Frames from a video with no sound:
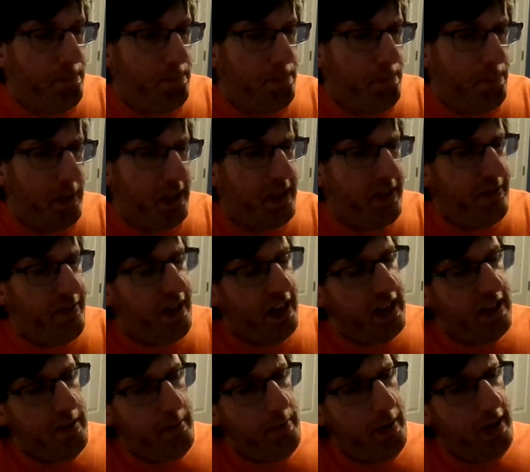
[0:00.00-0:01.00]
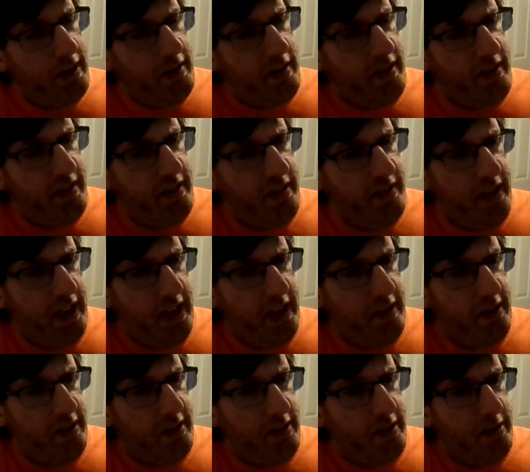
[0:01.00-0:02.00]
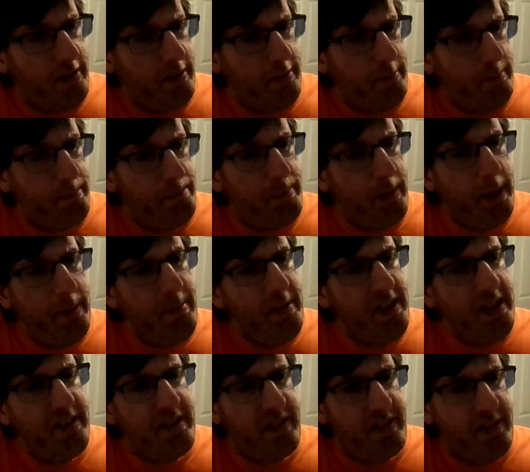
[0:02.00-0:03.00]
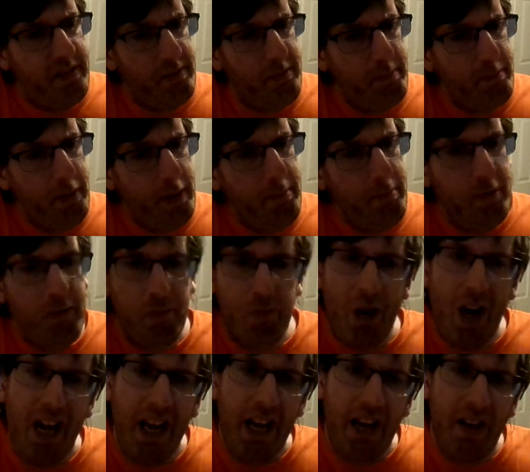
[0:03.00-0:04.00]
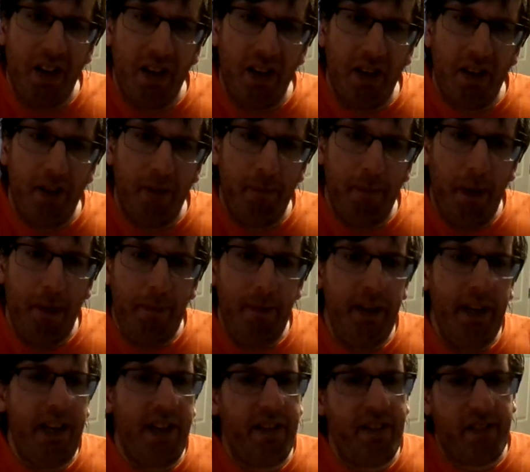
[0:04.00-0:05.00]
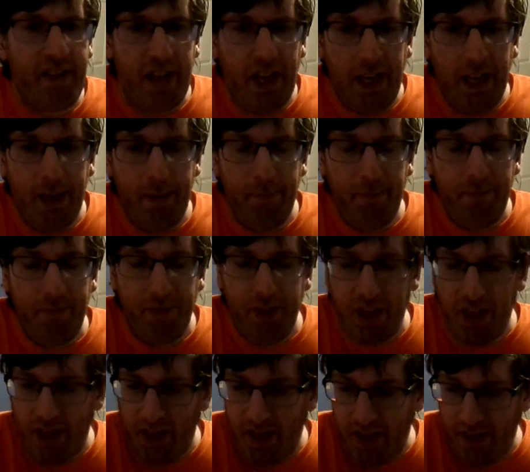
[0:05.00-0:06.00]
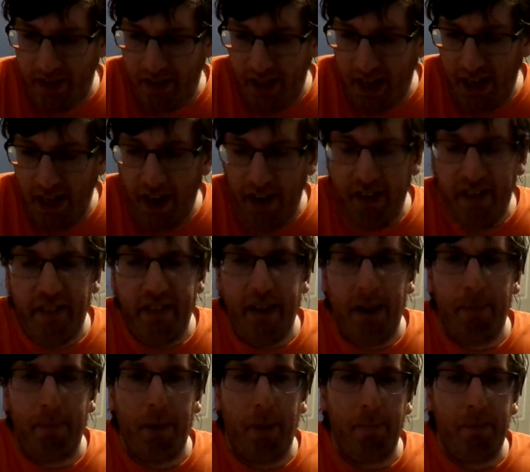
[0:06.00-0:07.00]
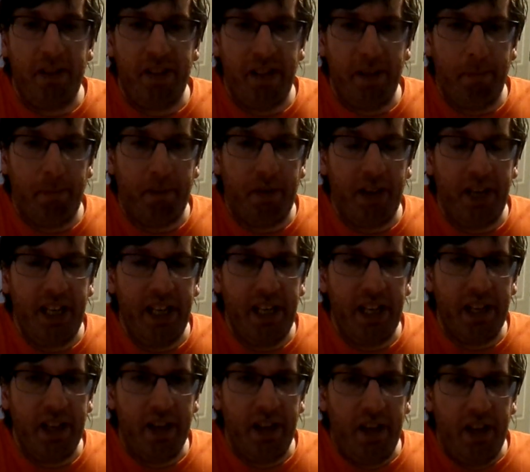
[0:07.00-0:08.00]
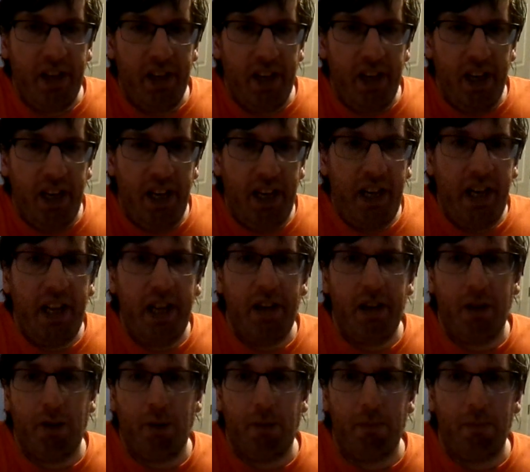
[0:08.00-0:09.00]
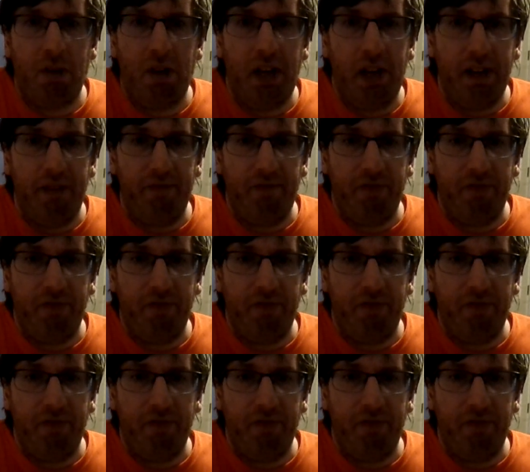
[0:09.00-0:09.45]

But the fact of the matter is, is that maybe it's, maybe you're right. Maybe this time that I step up to the plate and hit a home run